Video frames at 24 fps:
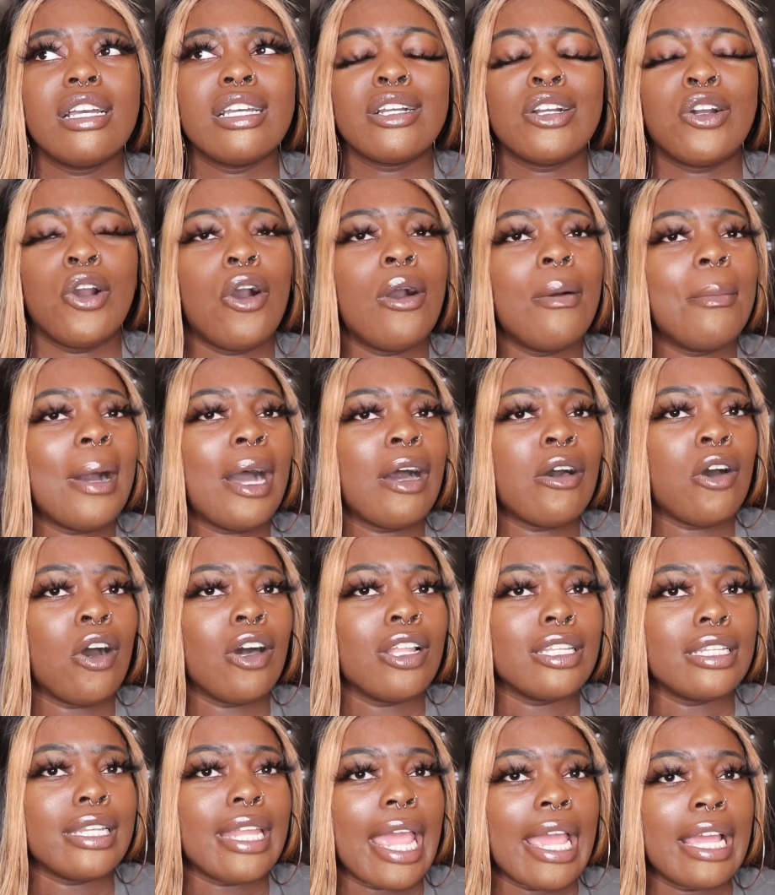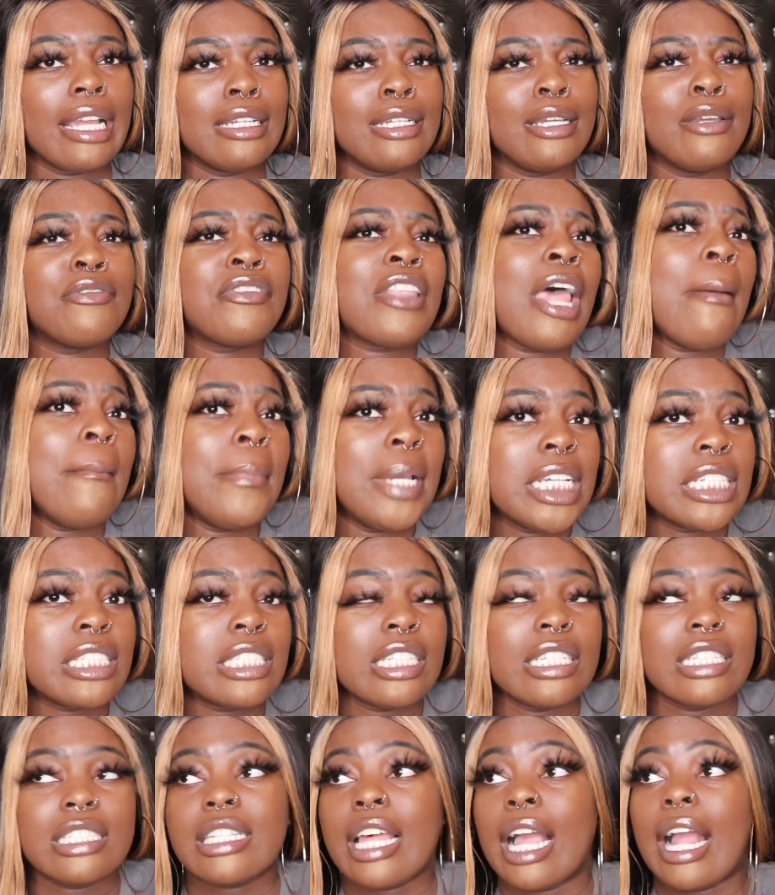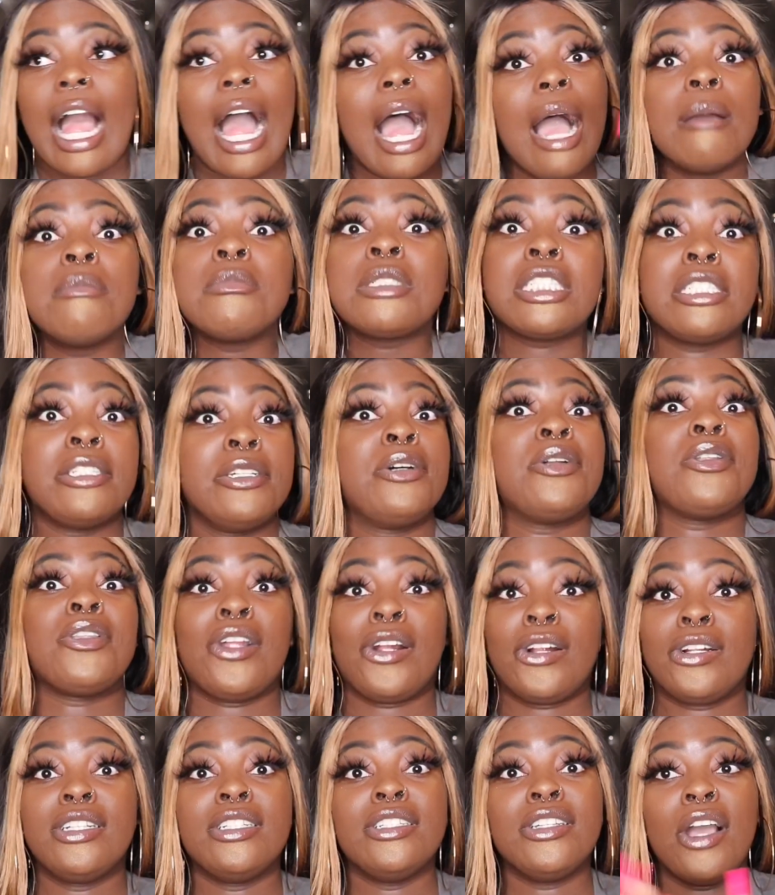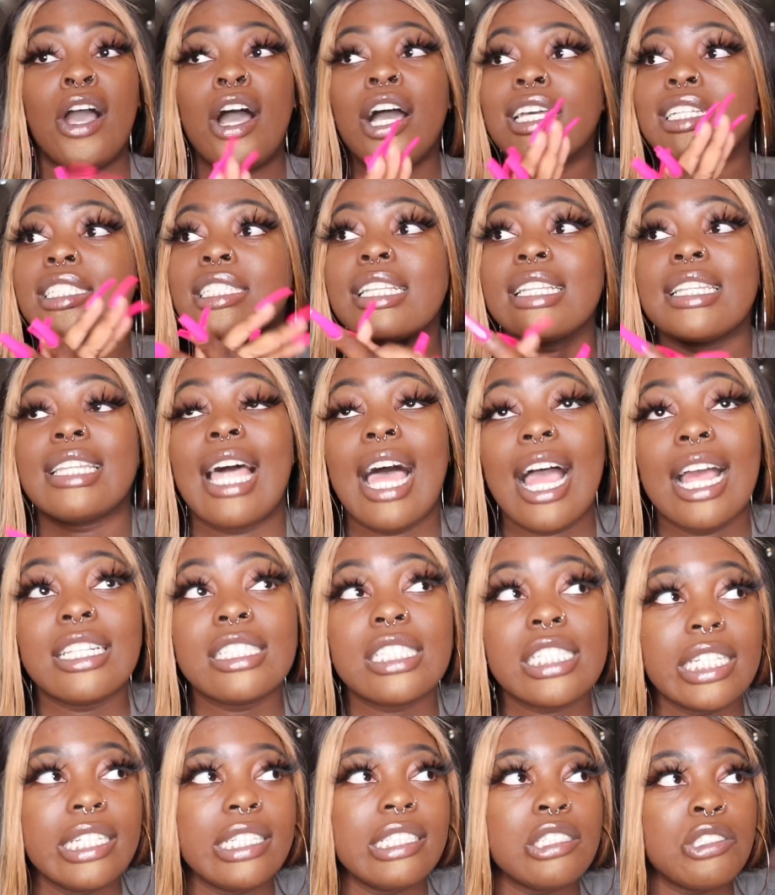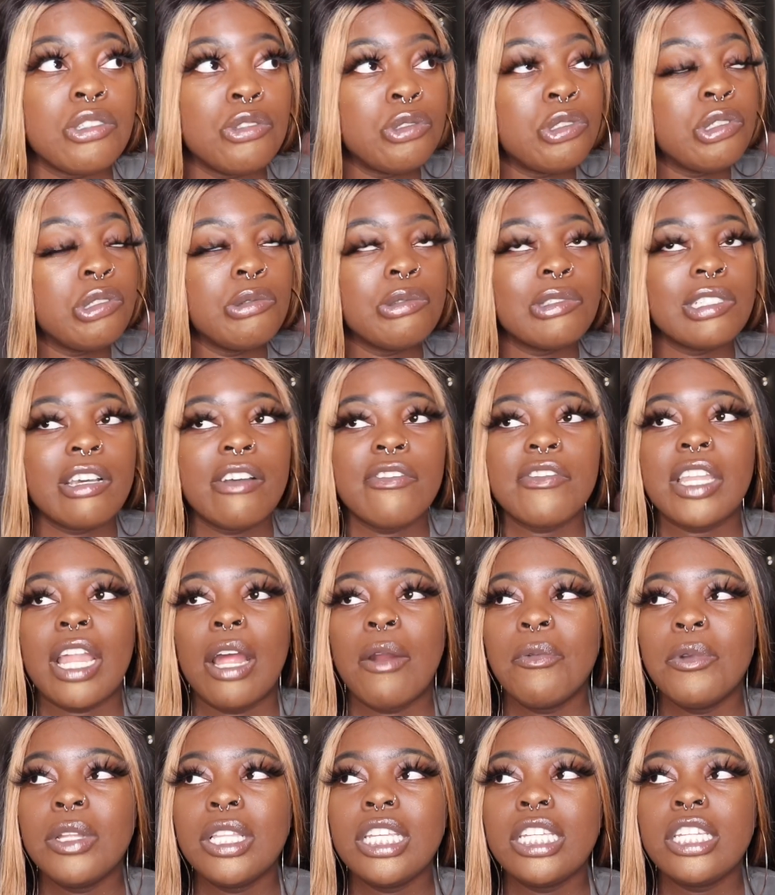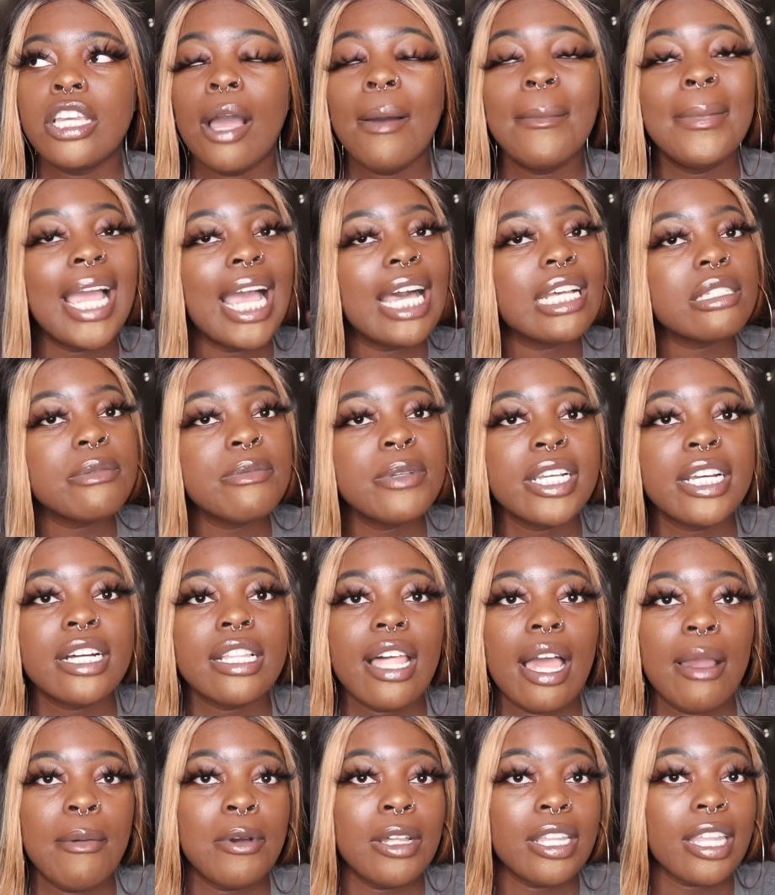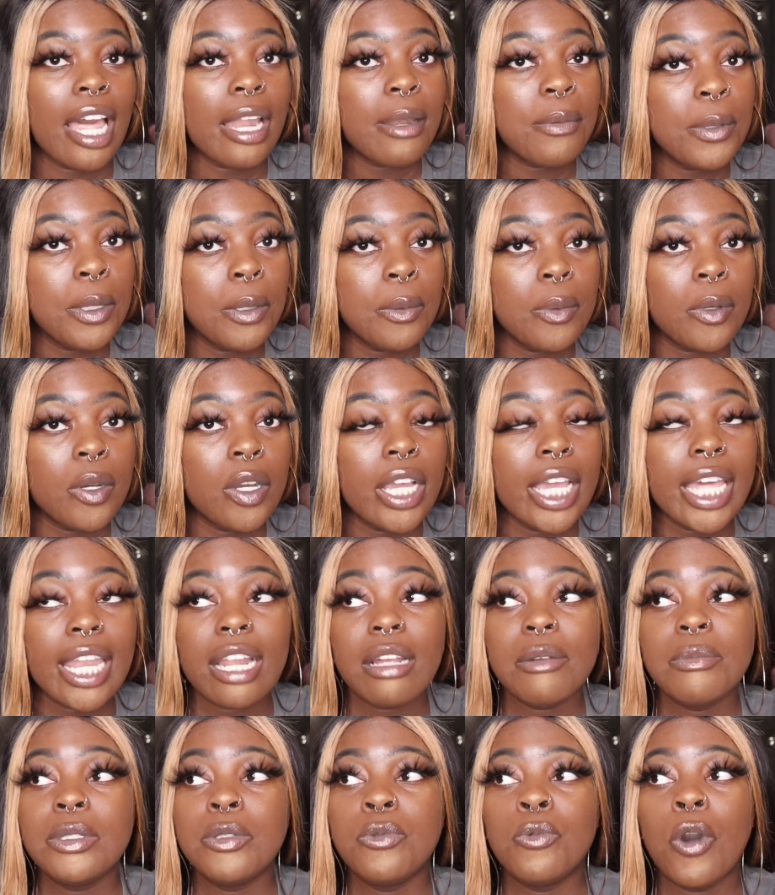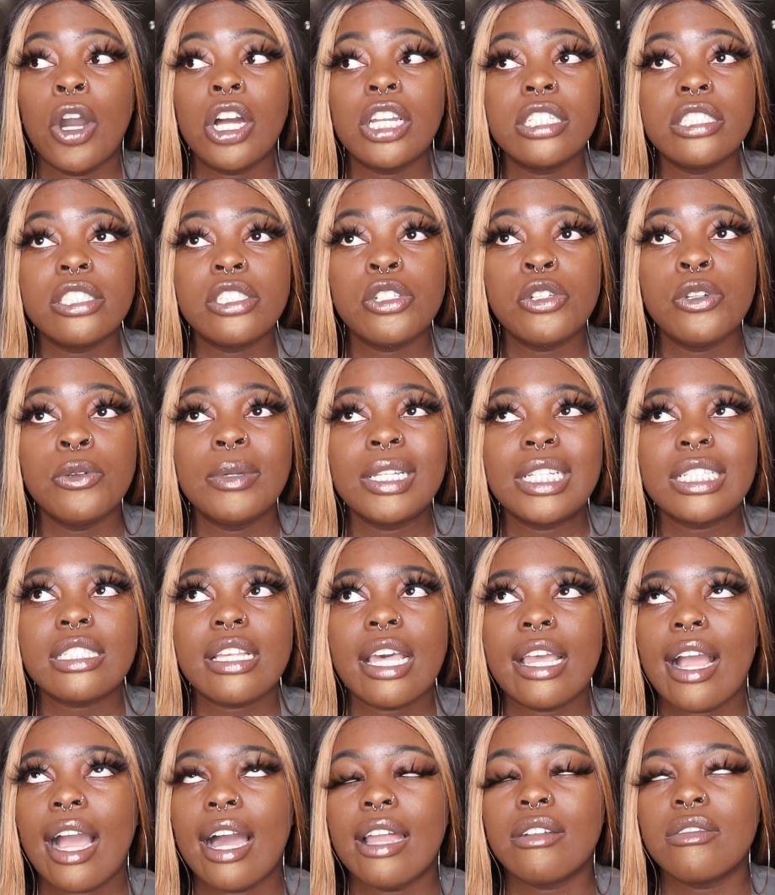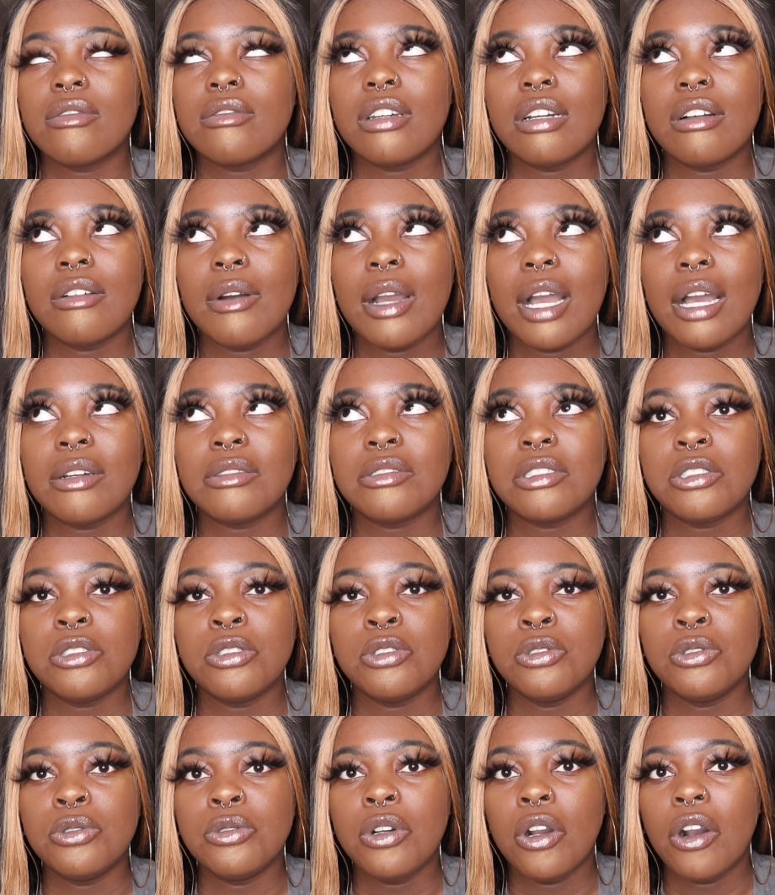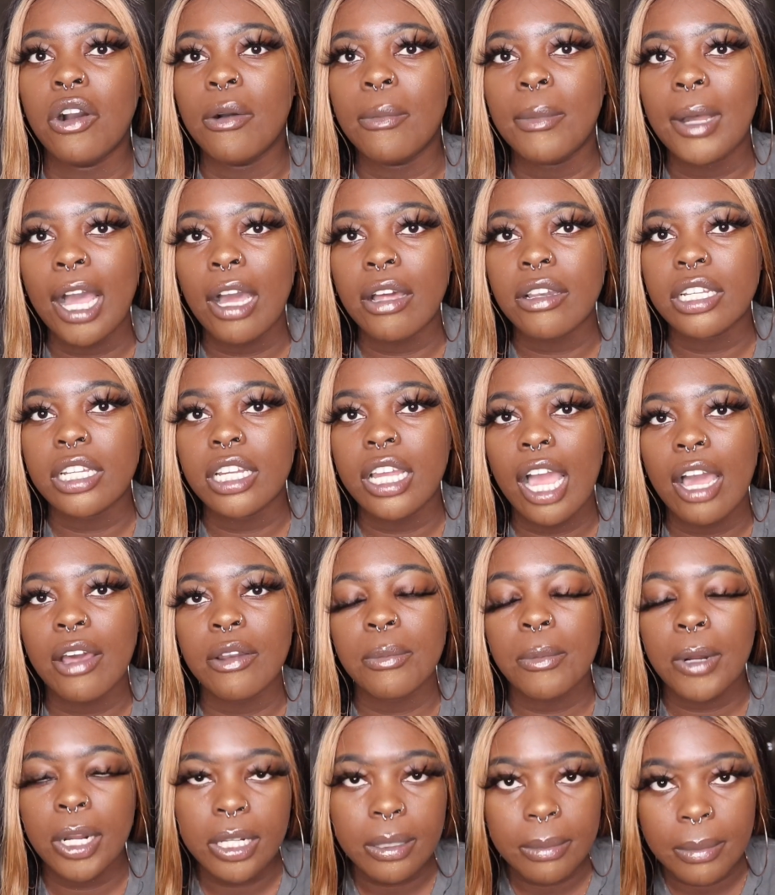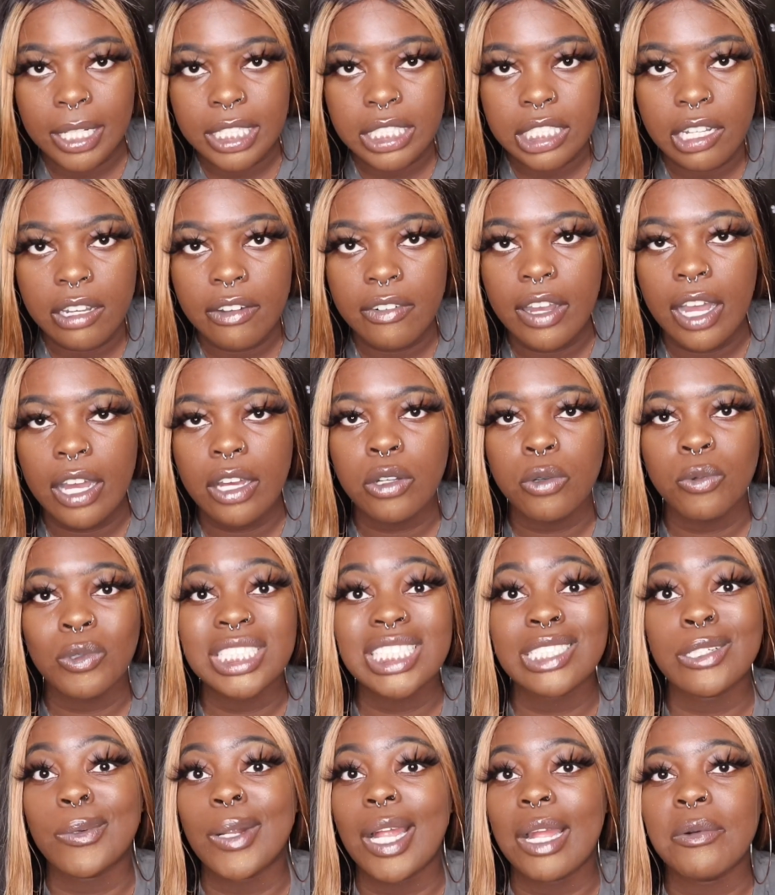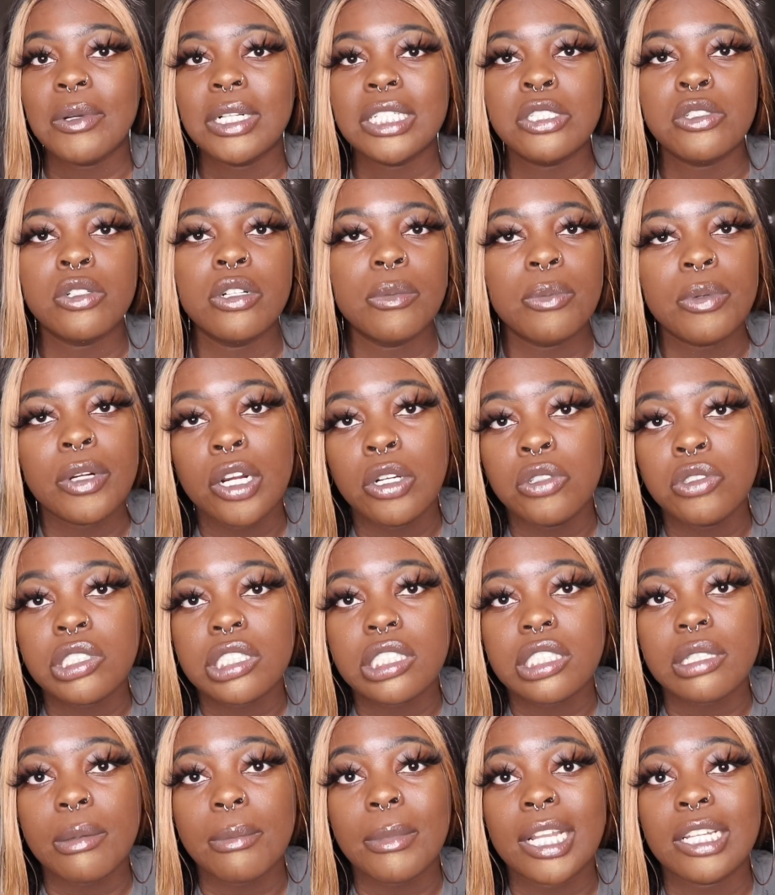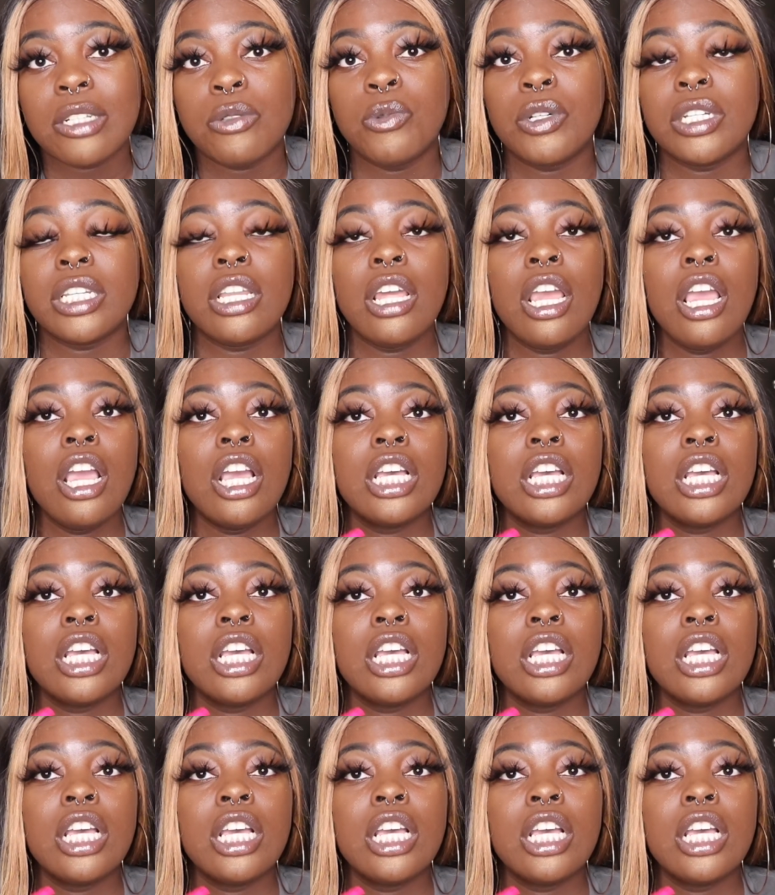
go about all of that if that makes sense like i'm still learning y'all it's a lot to this youtube stuff and i really y'all been asking me collab with a lot of people and i would be wanting to but it's like i don't know how to go about it how to market myself how what's the right way to approach somebody when